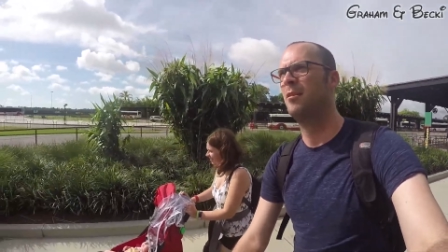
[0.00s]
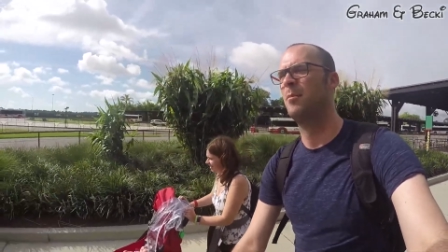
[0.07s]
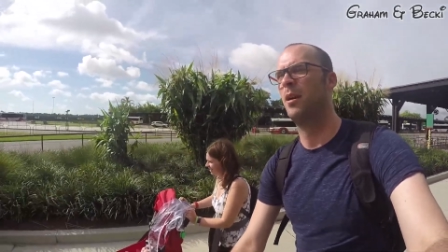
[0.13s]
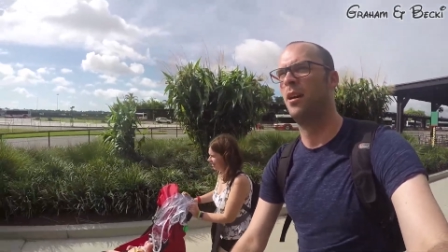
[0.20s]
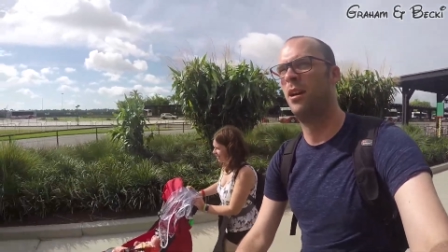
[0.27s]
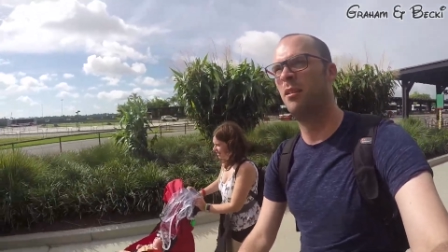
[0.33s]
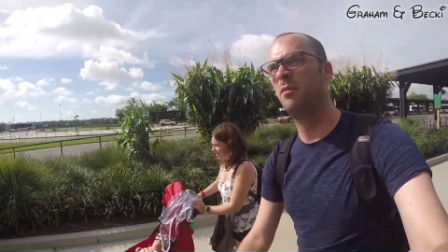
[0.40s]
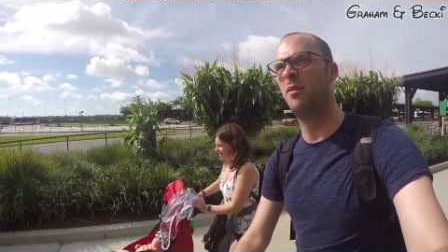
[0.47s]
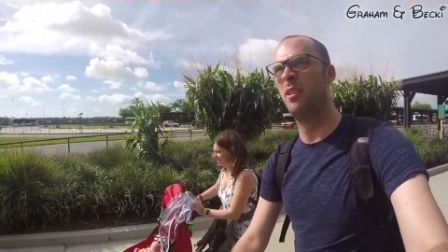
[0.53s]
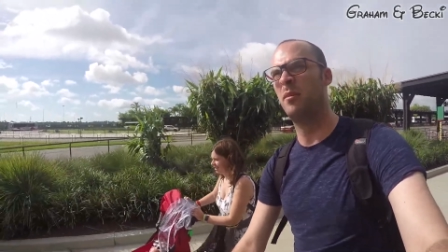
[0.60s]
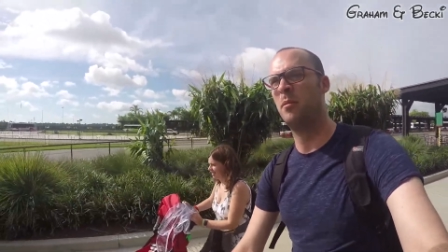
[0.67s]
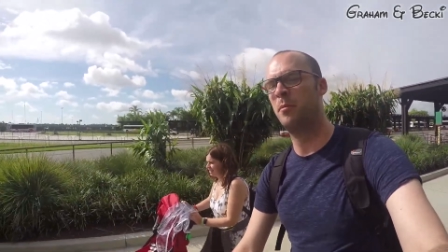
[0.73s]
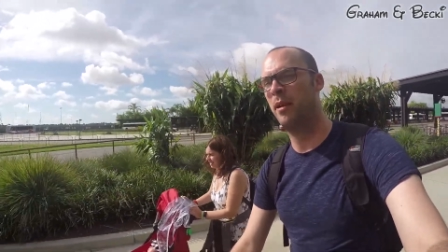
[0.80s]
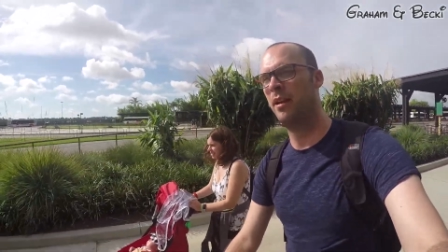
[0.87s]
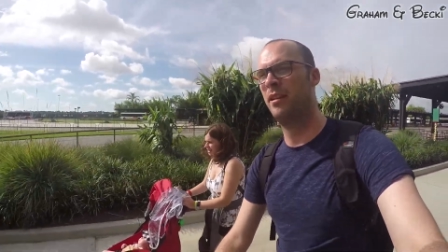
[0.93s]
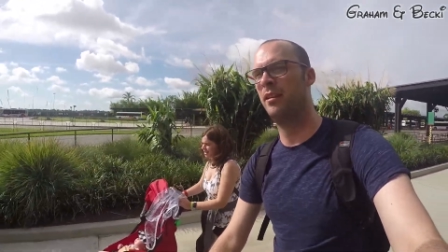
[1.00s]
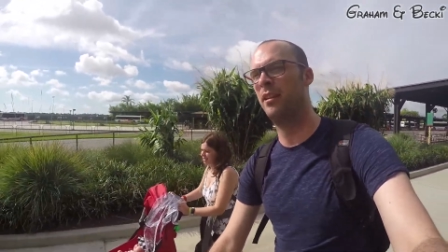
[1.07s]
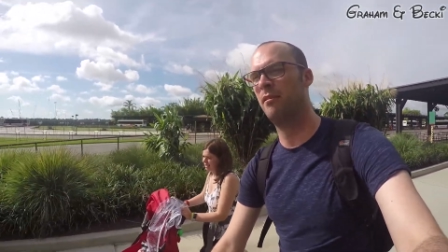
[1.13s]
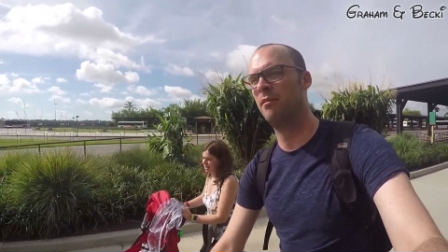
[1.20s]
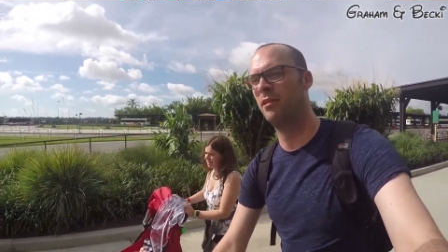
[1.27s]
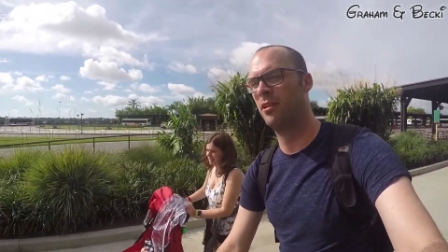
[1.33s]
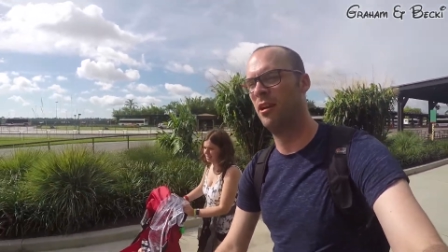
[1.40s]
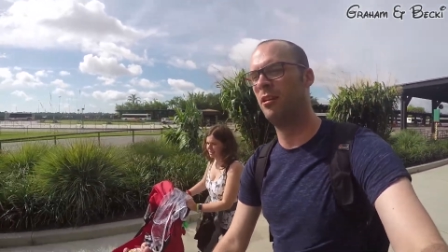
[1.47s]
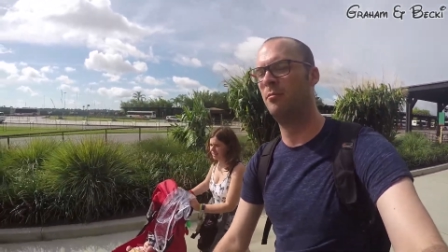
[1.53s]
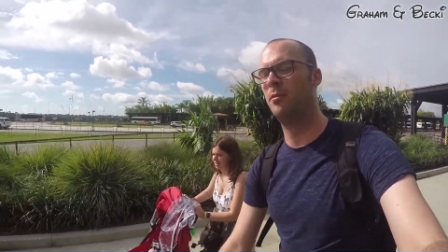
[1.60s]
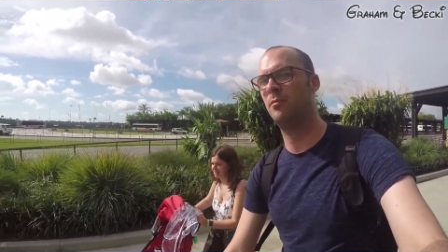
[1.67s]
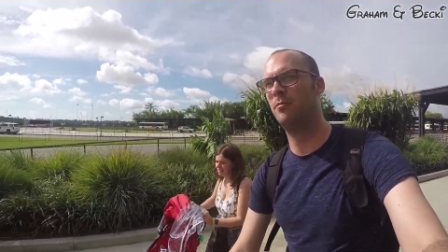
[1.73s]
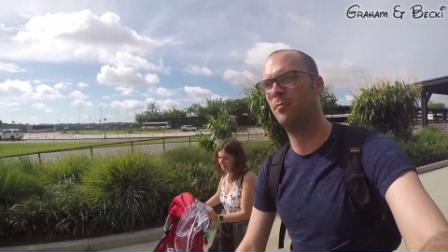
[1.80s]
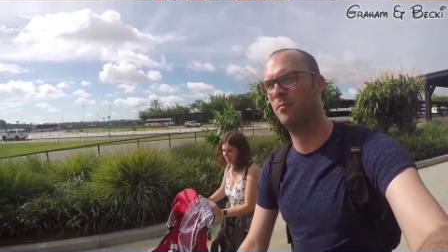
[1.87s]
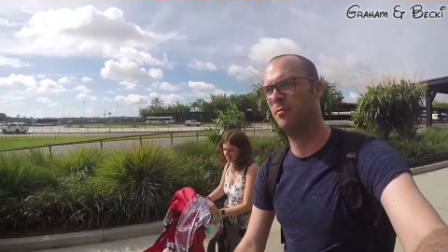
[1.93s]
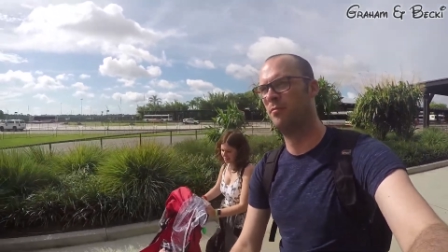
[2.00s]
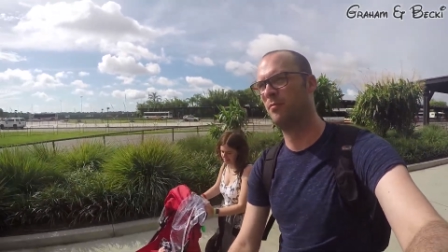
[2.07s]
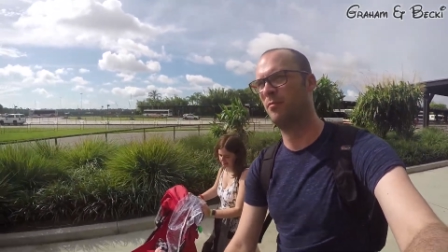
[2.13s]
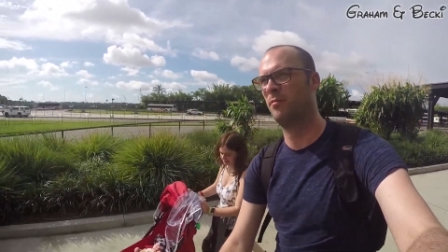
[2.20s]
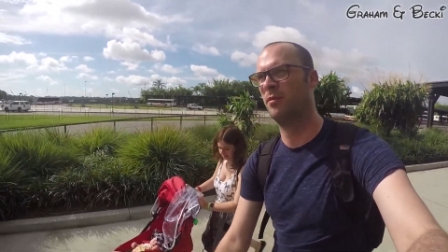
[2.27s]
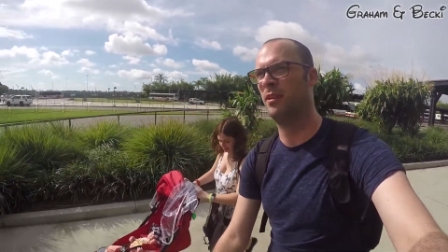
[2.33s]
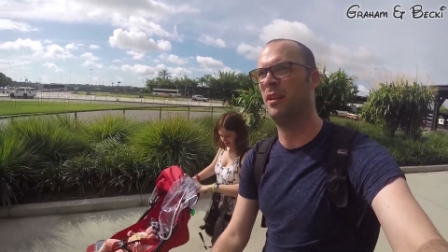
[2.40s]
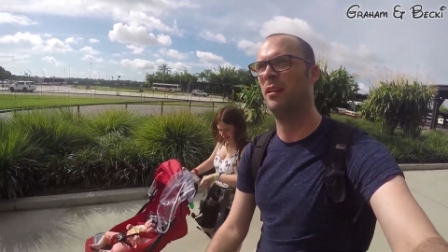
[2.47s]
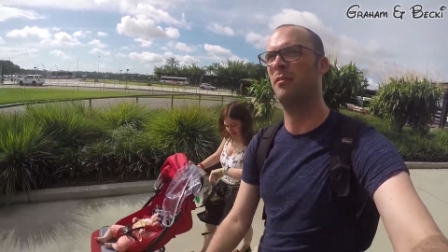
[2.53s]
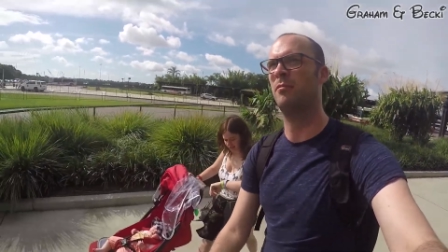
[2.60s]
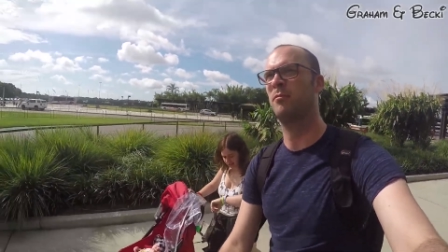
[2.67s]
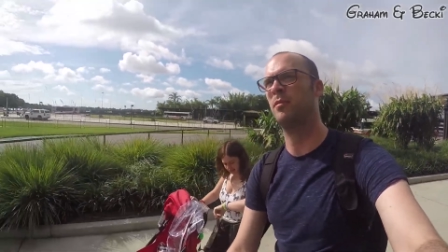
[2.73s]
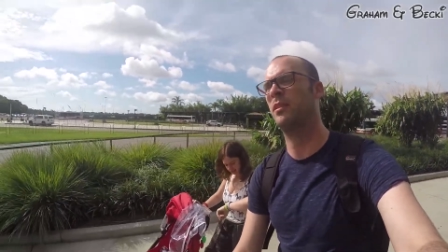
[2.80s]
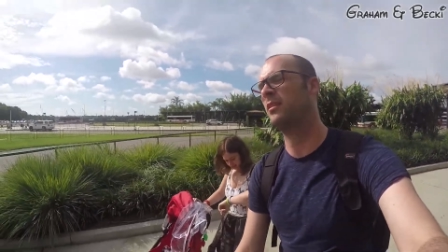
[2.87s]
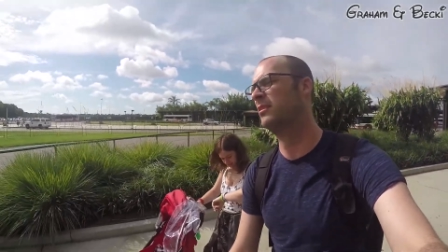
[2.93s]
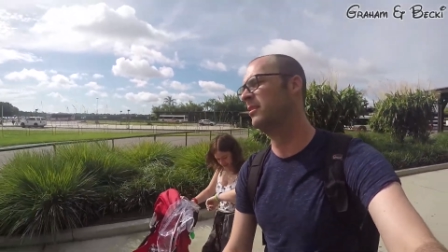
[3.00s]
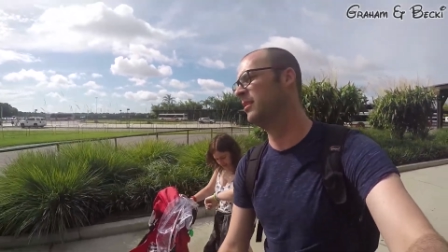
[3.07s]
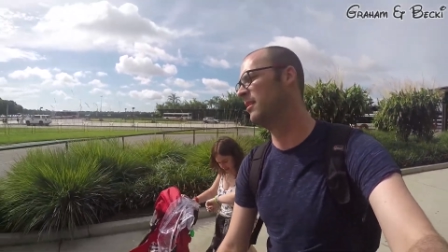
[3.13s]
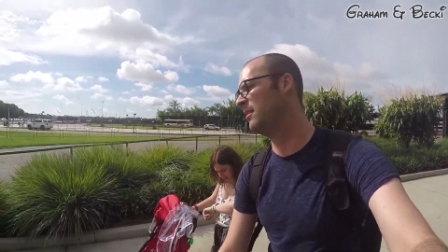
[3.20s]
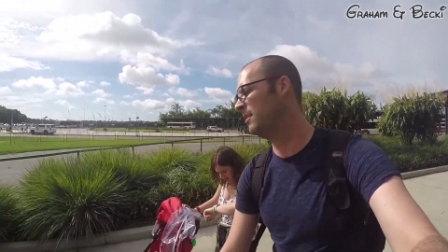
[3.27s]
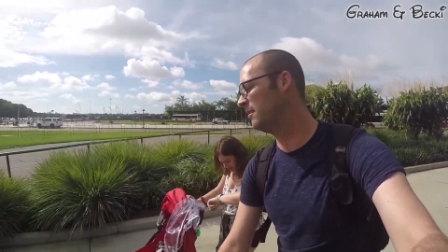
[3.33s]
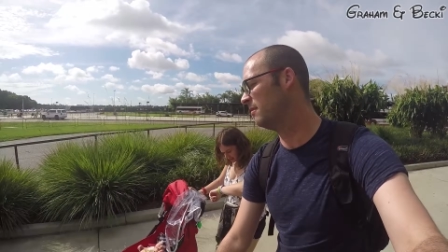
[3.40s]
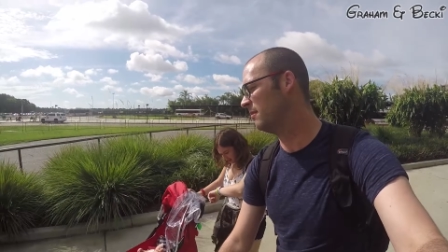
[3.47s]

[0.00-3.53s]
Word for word: But hopefully we'll make it there in time and yeah, we'll get to see,